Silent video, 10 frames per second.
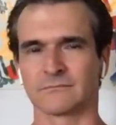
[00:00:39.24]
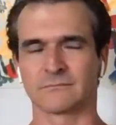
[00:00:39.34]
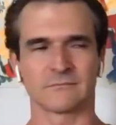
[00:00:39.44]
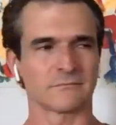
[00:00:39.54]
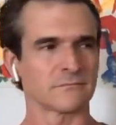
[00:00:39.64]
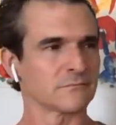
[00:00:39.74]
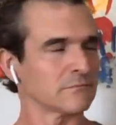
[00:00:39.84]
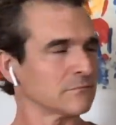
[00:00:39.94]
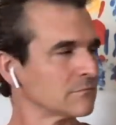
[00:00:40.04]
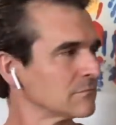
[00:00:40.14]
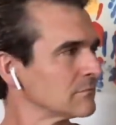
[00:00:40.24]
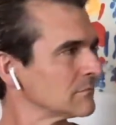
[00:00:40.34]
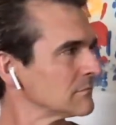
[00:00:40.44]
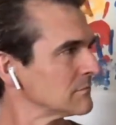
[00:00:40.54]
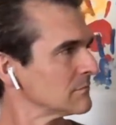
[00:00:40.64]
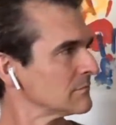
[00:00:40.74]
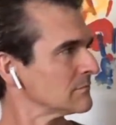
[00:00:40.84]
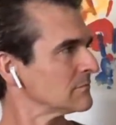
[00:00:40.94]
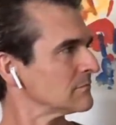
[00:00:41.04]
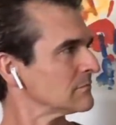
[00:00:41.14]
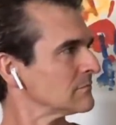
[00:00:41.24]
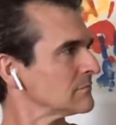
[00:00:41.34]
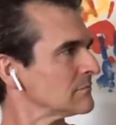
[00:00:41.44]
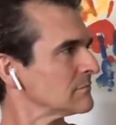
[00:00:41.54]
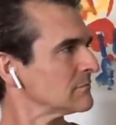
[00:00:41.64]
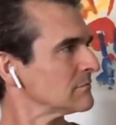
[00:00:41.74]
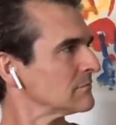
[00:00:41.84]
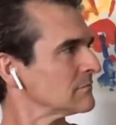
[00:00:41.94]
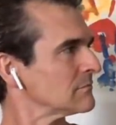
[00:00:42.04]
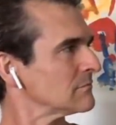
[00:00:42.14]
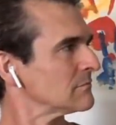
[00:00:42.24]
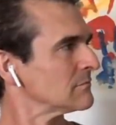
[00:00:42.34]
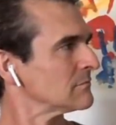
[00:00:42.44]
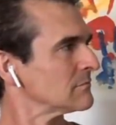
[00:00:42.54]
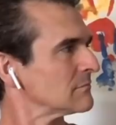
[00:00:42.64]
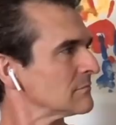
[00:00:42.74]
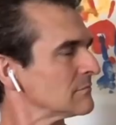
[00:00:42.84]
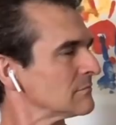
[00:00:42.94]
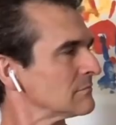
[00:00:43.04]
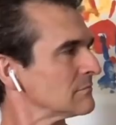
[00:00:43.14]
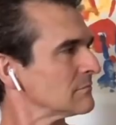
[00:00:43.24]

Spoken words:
[no speech]